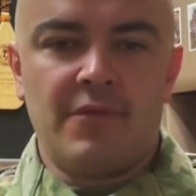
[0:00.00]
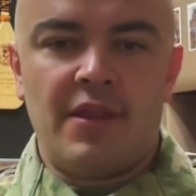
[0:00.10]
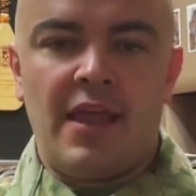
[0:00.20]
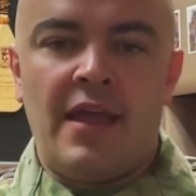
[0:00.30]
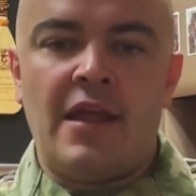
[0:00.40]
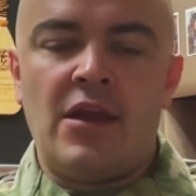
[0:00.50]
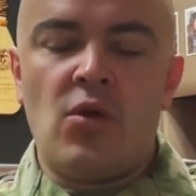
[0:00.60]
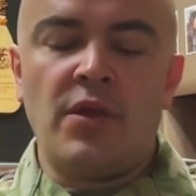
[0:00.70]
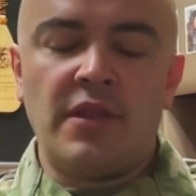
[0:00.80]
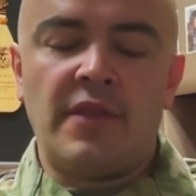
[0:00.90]
and
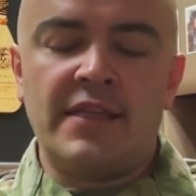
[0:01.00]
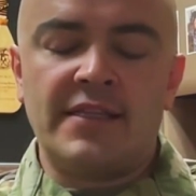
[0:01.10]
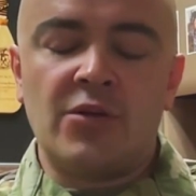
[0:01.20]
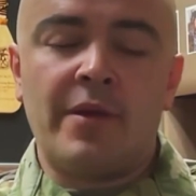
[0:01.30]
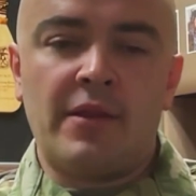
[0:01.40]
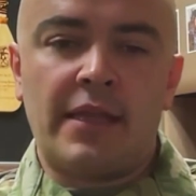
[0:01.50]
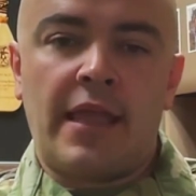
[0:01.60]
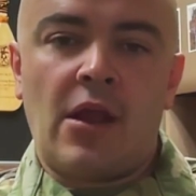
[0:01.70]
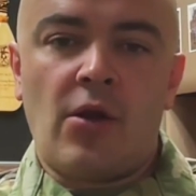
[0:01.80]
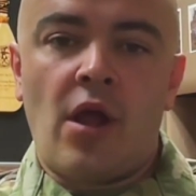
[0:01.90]
knowing that they'd still be able to
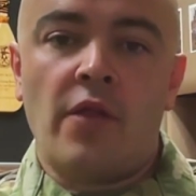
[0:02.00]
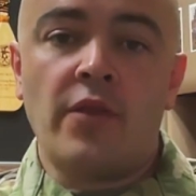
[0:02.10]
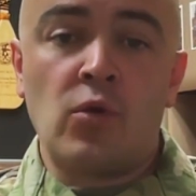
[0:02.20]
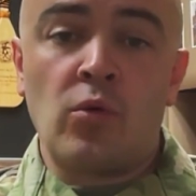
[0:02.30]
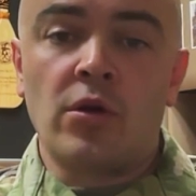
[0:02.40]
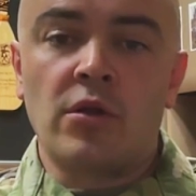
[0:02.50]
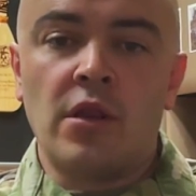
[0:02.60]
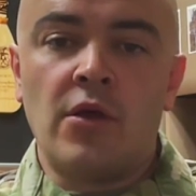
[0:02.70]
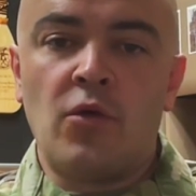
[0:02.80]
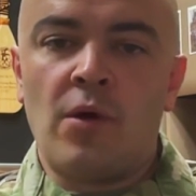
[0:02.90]
carry on their
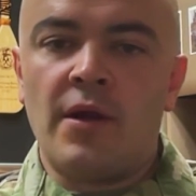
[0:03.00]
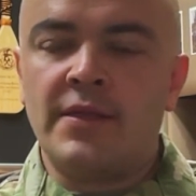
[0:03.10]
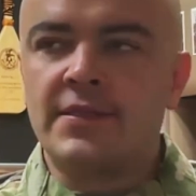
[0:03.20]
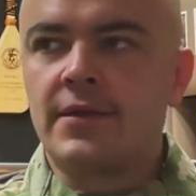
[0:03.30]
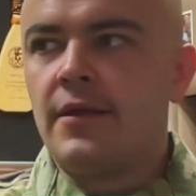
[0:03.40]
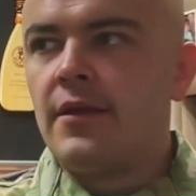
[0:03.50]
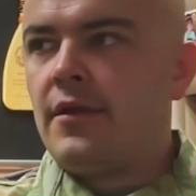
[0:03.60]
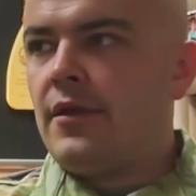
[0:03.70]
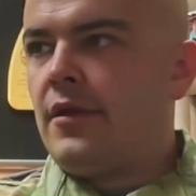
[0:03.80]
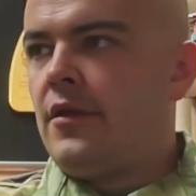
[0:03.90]
workload. Whereas,
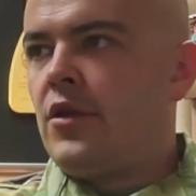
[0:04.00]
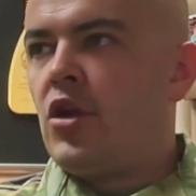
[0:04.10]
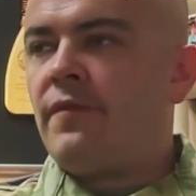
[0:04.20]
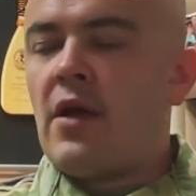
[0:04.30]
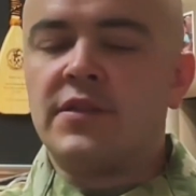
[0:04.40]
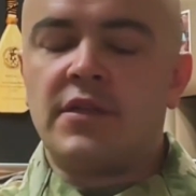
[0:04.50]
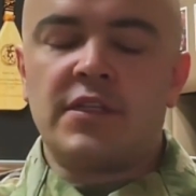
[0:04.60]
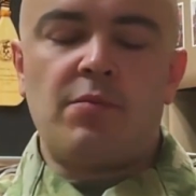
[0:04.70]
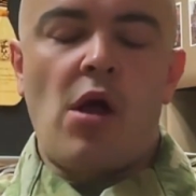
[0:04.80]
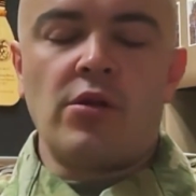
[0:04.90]
if I was in a
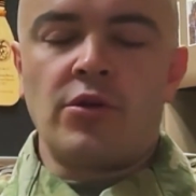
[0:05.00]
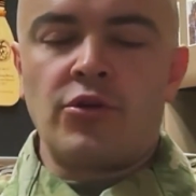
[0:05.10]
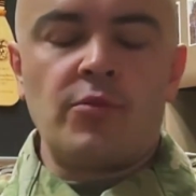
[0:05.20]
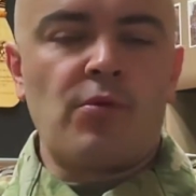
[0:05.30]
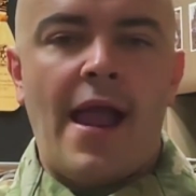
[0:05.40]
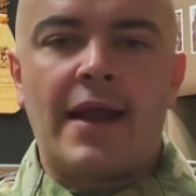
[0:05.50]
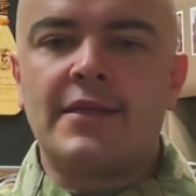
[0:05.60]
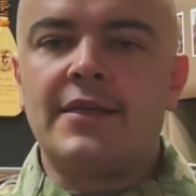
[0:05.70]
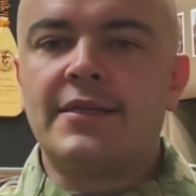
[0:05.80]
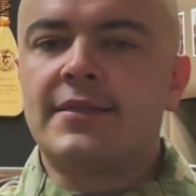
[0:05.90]
smaller group
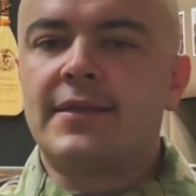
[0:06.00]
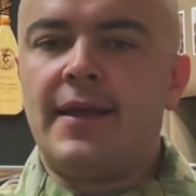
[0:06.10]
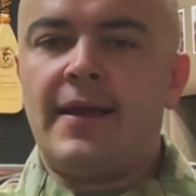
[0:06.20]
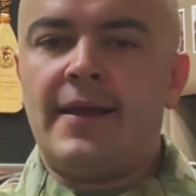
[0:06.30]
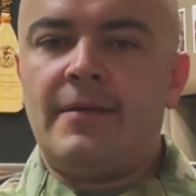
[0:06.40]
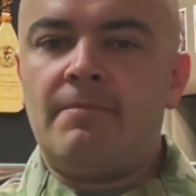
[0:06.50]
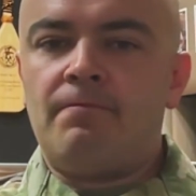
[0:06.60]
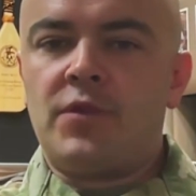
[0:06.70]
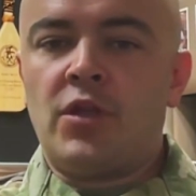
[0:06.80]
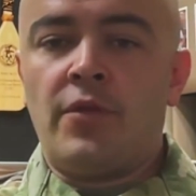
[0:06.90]
practice,
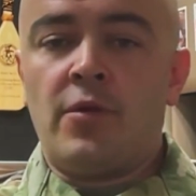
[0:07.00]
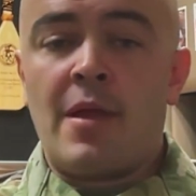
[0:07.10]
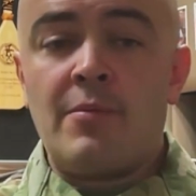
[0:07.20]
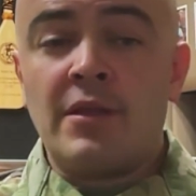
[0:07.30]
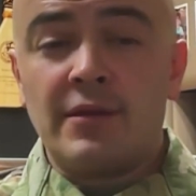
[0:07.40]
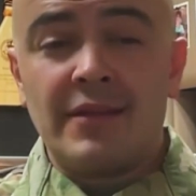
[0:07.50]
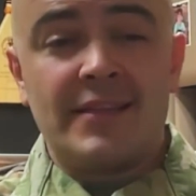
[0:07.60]
there may be a little less